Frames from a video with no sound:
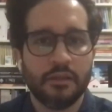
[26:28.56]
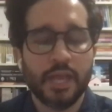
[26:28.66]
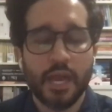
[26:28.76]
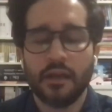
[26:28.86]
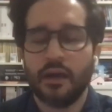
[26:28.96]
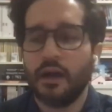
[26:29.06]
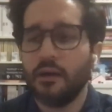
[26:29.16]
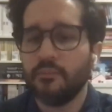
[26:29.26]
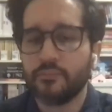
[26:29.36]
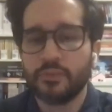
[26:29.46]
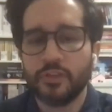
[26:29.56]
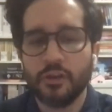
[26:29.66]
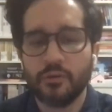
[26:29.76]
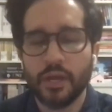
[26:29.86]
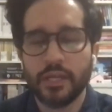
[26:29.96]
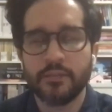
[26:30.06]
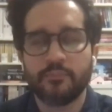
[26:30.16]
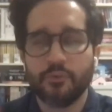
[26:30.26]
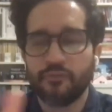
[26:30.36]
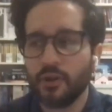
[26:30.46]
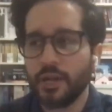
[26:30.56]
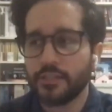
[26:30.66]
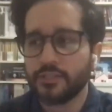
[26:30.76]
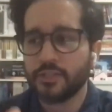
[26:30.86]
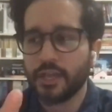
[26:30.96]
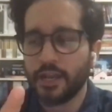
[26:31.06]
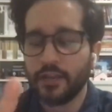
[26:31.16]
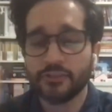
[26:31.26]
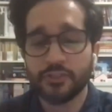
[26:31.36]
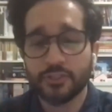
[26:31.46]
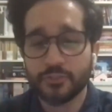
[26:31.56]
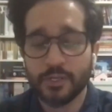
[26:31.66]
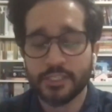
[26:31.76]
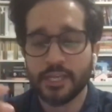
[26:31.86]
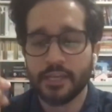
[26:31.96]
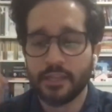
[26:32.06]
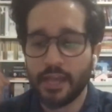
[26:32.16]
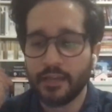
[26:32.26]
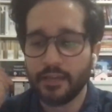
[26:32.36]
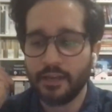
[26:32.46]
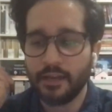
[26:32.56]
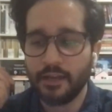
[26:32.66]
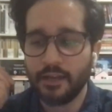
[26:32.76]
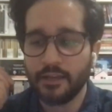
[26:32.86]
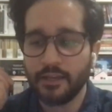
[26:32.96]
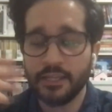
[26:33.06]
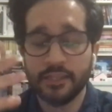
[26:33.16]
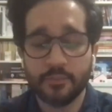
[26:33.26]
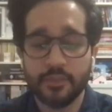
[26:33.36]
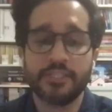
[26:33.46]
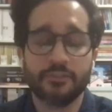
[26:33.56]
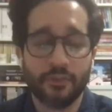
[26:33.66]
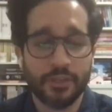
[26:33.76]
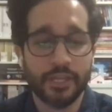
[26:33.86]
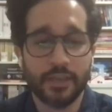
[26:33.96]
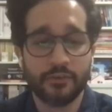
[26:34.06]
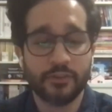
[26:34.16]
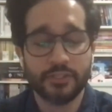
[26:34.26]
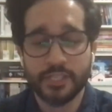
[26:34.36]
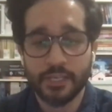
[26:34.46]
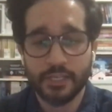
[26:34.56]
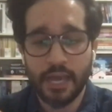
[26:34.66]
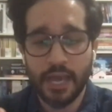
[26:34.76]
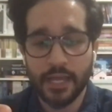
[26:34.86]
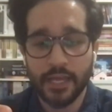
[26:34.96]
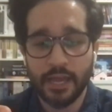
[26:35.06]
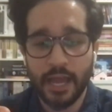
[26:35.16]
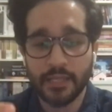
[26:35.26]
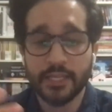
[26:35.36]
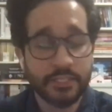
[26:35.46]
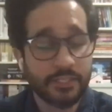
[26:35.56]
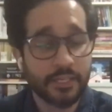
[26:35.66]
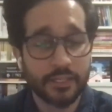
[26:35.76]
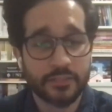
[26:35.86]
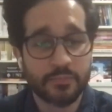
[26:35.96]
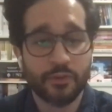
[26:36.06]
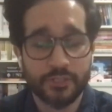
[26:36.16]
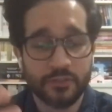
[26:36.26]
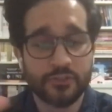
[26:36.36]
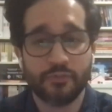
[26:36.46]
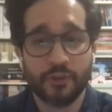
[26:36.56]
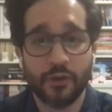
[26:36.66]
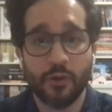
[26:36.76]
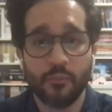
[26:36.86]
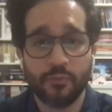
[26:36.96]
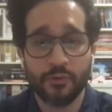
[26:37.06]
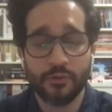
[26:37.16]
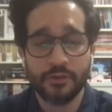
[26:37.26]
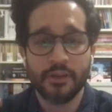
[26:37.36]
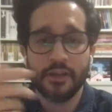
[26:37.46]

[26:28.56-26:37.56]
Yeah, you know, and before I answer that, I also just want to say that in the midst of all the anger, I like to think that this book is also very hopeful.